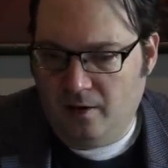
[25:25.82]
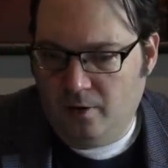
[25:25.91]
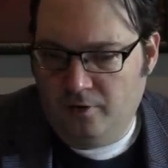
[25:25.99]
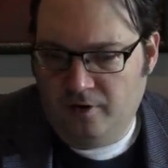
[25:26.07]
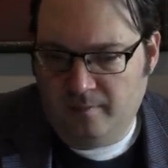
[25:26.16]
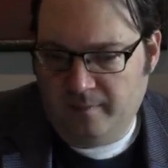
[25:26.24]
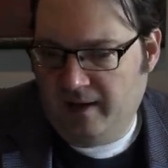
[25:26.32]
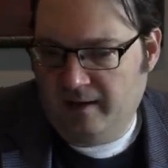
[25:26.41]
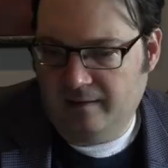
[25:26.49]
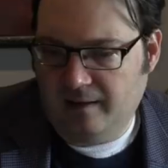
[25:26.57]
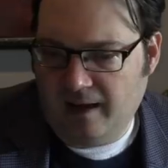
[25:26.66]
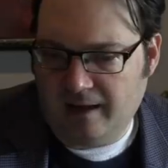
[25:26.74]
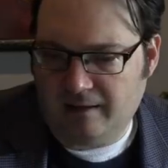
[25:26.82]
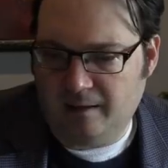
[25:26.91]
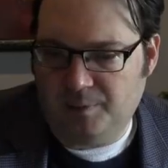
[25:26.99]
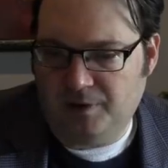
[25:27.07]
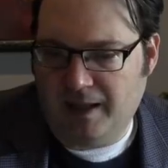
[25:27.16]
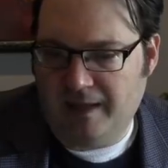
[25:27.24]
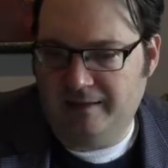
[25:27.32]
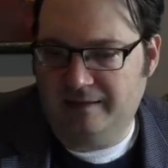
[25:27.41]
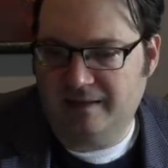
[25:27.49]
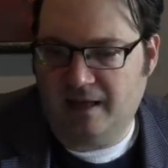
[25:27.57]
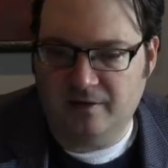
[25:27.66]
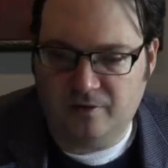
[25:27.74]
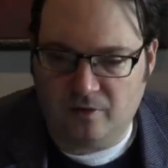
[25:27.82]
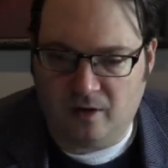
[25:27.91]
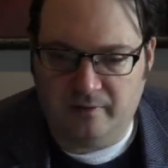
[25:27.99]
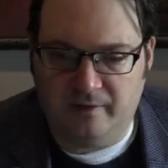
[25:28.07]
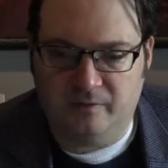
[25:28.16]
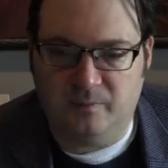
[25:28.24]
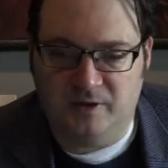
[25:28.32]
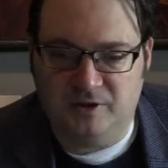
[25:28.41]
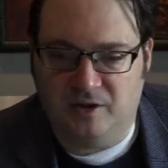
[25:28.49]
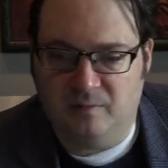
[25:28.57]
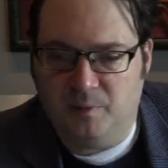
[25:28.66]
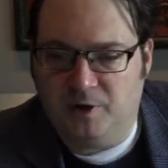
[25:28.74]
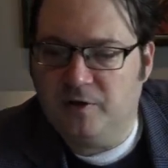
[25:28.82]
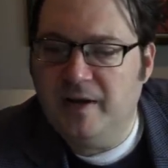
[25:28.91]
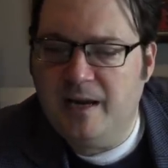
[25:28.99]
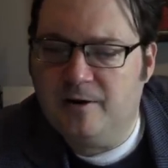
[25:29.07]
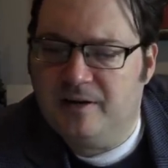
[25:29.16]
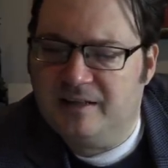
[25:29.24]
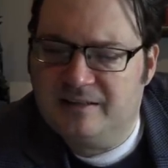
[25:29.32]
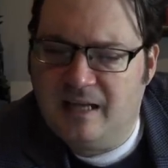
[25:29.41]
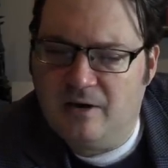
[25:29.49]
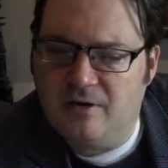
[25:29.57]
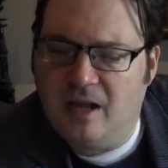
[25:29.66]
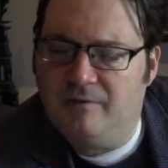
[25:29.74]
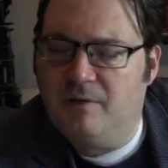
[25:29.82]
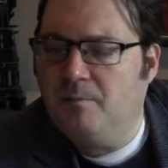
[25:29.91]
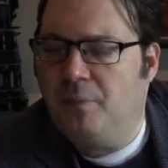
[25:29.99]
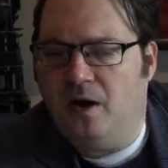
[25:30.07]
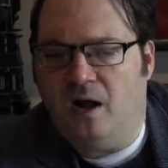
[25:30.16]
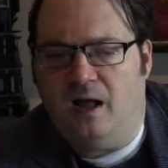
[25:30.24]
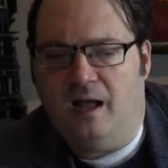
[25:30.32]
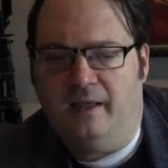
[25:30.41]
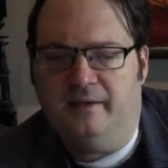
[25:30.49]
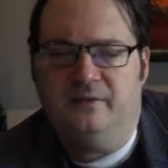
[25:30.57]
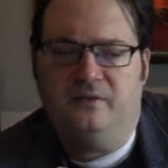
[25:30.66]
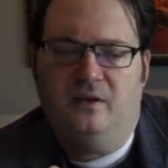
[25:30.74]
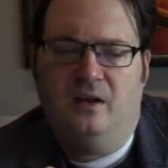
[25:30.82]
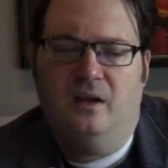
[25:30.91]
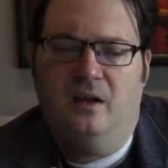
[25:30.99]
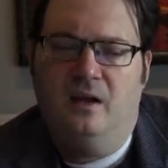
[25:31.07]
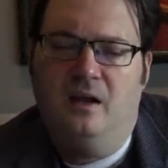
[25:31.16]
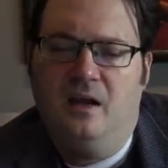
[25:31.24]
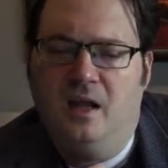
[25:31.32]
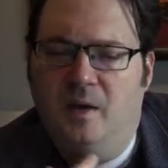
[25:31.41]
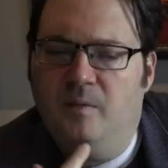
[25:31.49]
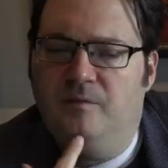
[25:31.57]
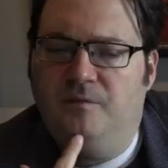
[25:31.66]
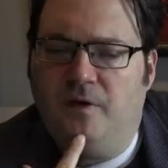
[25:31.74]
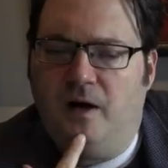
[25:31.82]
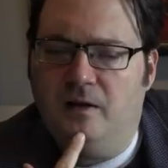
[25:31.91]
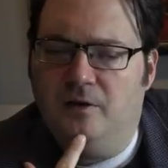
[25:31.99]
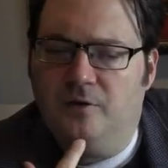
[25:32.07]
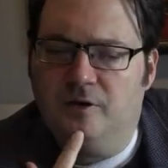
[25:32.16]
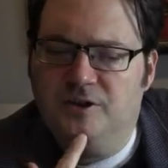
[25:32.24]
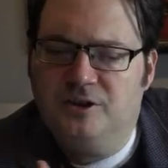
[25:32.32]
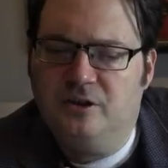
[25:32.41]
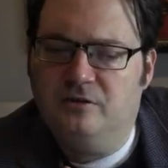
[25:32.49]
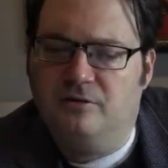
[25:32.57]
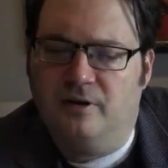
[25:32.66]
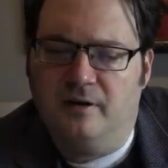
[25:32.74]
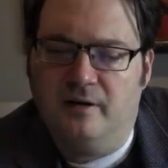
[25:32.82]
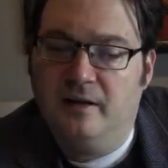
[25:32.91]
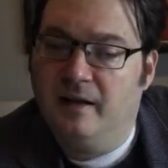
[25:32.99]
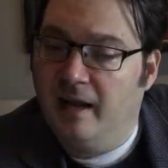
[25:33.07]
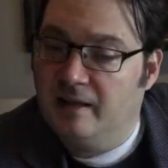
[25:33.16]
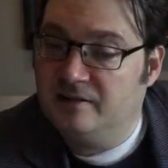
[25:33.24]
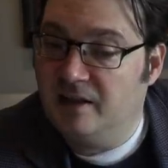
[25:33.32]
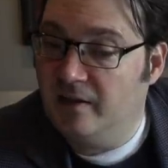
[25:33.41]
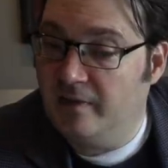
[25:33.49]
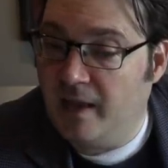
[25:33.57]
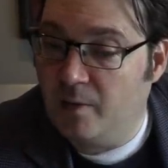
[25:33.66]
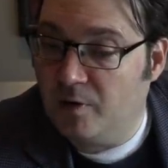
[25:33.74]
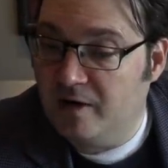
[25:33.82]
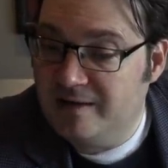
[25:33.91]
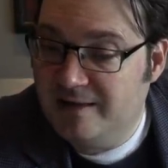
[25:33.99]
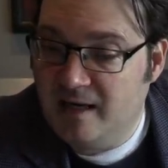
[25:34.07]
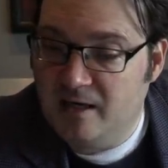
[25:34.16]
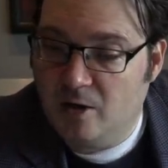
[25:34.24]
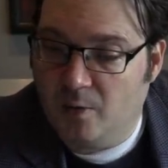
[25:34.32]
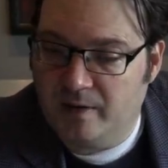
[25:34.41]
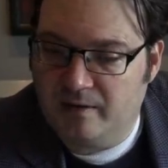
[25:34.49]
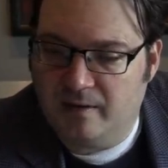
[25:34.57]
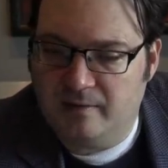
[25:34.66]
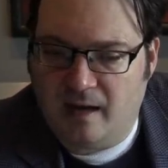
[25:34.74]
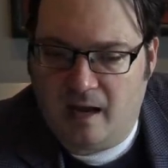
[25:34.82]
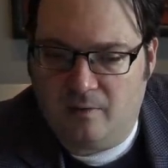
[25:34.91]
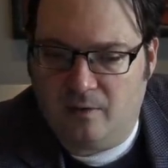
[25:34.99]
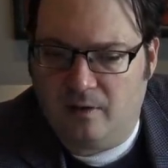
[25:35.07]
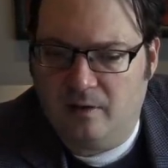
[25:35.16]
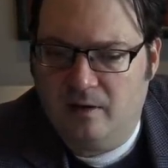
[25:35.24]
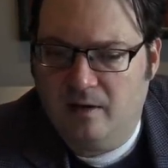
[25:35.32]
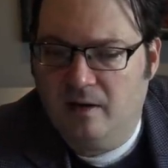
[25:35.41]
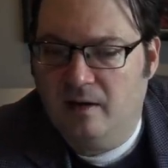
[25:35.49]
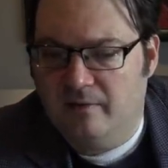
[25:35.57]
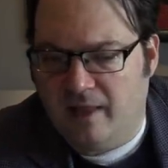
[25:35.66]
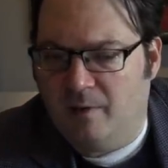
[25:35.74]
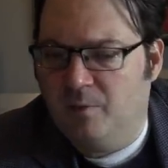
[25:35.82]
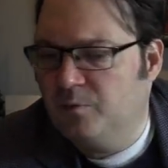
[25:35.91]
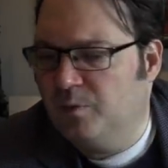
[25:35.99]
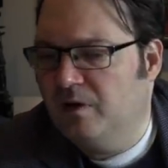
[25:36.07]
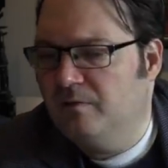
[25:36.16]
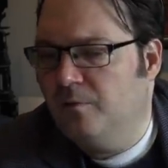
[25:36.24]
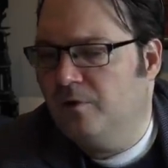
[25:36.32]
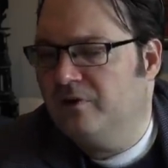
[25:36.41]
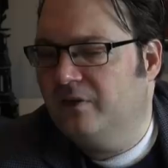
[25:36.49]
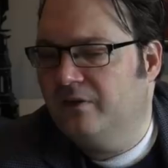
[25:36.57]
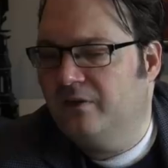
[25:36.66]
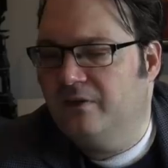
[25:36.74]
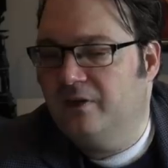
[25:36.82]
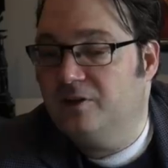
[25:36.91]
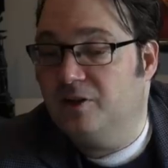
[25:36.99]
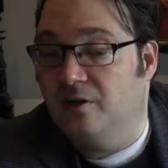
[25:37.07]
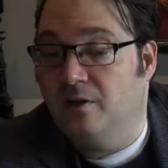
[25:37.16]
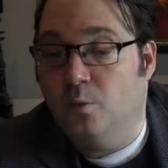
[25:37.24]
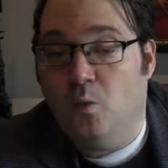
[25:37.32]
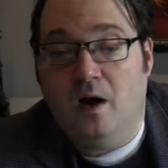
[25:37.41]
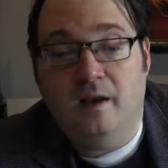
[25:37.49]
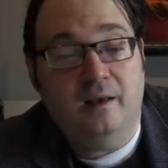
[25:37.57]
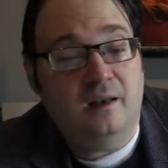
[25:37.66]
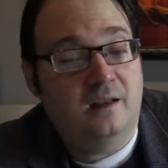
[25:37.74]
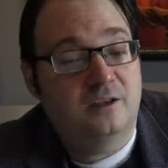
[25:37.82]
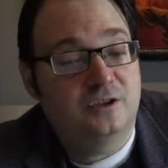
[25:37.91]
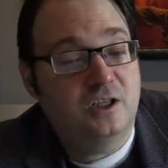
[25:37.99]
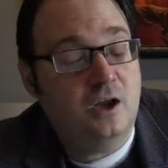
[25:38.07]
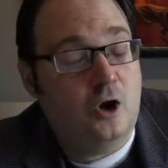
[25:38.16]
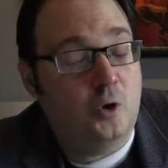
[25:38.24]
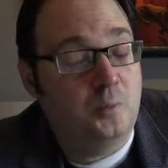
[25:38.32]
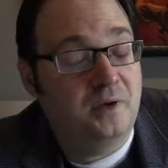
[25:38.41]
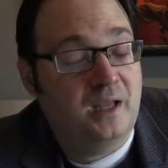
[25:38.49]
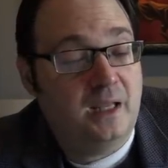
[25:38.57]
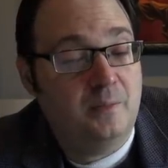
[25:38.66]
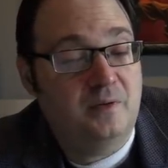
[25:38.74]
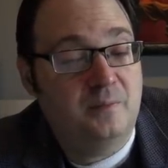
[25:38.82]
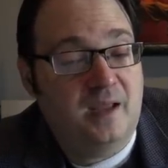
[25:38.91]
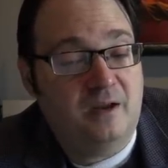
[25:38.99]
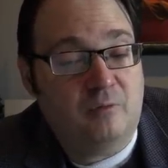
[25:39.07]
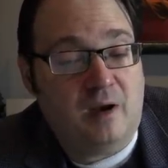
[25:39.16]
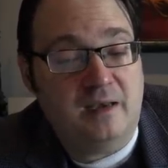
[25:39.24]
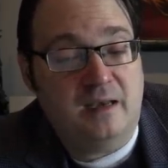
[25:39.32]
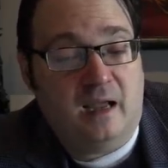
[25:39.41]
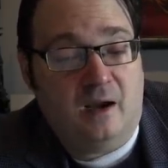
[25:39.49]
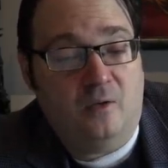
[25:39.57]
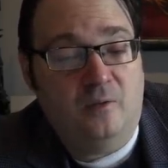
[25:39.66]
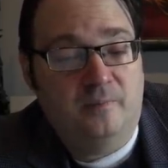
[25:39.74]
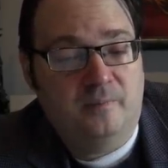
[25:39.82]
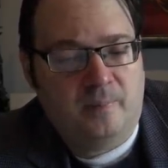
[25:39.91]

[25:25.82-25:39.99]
Odium had likely planned to send her on this mission, but her eagerness now gave him pause. He would follow her children and see that they were indeed going to the tower. That would reinforce his decision, the one she hoped he would make right now.